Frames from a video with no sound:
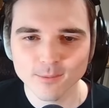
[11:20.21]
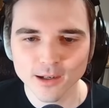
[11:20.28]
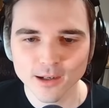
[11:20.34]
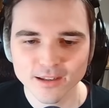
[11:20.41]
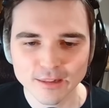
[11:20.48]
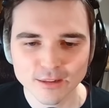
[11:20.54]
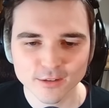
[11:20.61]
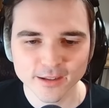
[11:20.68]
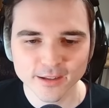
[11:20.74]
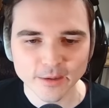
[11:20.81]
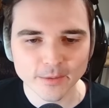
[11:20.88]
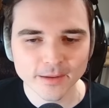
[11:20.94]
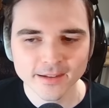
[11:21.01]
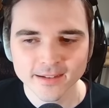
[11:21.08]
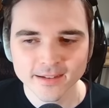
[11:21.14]
What a
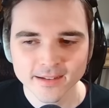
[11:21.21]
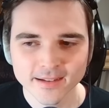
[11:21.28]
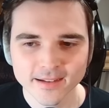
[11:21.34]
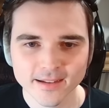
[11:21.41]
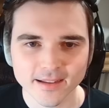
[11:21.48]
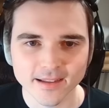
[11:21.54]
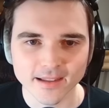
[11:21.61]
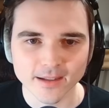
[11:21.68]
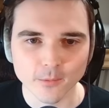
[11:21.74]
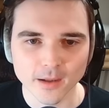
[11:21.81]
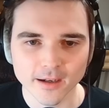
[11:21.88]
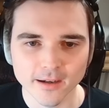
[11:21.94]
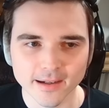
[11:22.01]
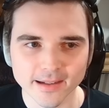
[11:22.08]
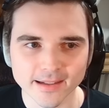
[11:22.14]
throw. And
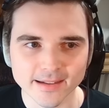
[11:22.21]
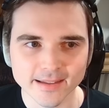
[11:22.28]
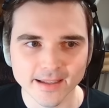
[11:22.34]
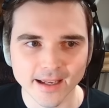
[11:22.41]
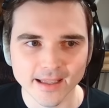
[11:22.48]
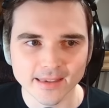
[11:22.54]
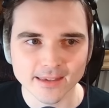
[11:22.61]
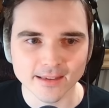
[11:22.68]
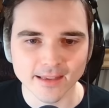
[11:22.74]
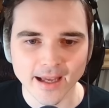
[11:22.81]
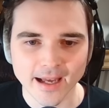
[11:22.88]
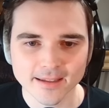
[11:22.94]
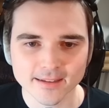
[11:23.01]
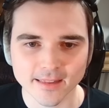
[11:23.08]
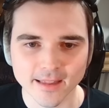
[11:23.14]
we are in 10th.
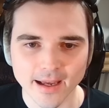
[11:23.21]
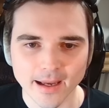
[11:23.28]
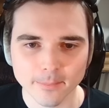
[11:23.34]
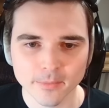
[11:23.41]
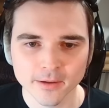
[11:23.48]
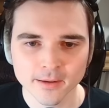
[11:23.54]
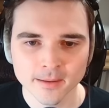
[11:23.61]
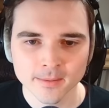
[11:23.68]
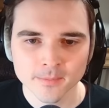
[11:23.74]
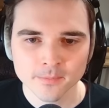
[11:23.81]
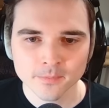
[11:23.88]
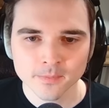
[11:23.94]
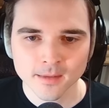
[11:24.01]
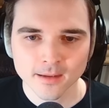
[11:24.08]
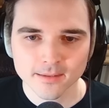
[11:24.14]
Last lap.
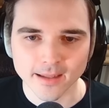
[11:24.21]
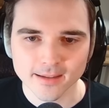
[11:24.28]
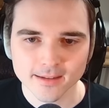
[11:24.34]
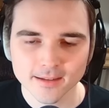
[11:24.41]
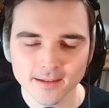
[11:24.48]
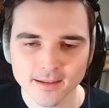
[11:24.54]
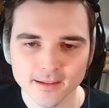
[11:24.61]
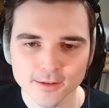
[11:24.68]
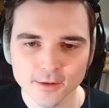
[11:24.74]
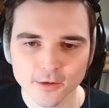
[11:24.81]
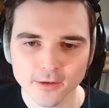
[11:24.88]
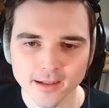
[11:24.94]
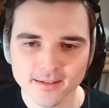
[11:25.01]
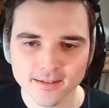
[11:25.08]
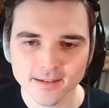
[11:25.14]
That's an
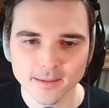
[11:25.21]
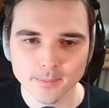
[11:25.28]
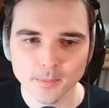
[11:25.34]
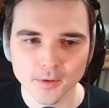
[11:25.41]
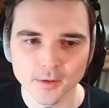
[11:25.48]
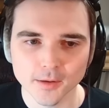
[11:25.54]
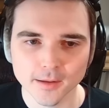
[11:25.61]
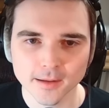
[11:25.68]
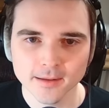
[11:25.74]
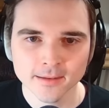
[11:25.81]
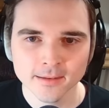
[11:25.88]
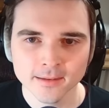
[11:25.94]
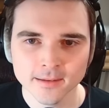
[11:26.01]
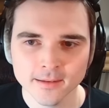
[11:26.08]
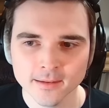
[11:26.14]
interesting pull.
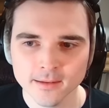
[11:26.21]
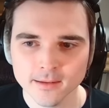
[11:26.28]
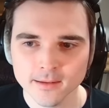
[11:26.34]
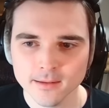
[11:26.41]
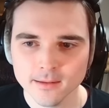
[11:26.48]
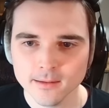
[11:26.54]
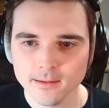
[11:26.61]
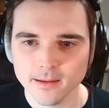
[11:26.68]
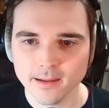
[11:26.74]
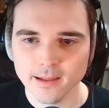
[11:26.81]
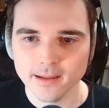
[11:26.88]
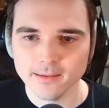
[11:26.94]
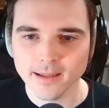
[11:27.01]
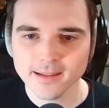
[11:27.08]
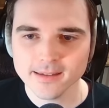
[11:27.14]

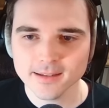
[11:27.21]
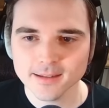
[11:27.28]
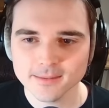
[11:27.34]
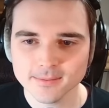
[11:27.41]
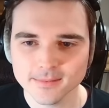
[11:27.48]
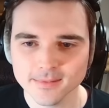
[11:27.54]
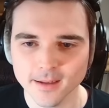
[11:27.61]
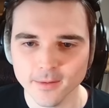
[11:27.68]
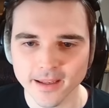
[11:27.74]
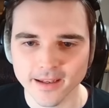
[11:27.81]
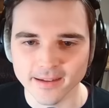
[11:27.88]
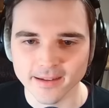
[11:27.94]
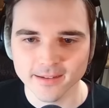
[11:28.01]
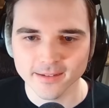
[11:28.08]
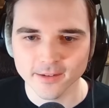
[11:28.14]
And that's a...
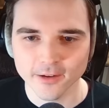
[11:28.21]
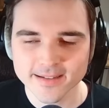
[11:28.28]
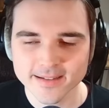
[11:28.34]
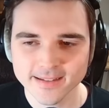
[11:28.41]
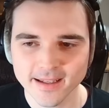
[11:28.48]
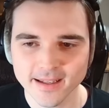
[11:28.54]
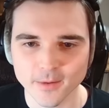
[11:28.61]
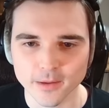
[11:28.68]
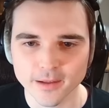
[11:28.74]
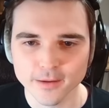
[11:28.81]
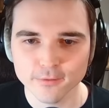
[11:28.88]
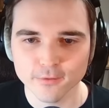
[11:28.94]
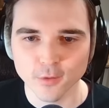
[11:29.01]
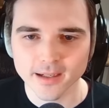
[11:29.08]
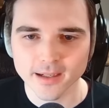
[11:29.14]
Okay, crazy 8. We
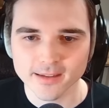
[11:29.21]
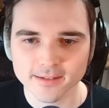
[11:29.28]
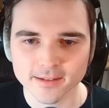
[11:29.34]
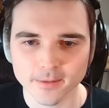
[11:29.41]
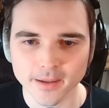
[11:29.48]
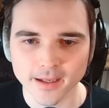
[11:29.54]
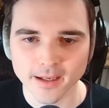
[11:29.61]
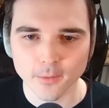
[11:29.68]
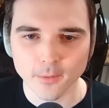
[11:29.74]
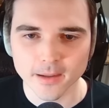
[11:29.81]
avoid it somehow.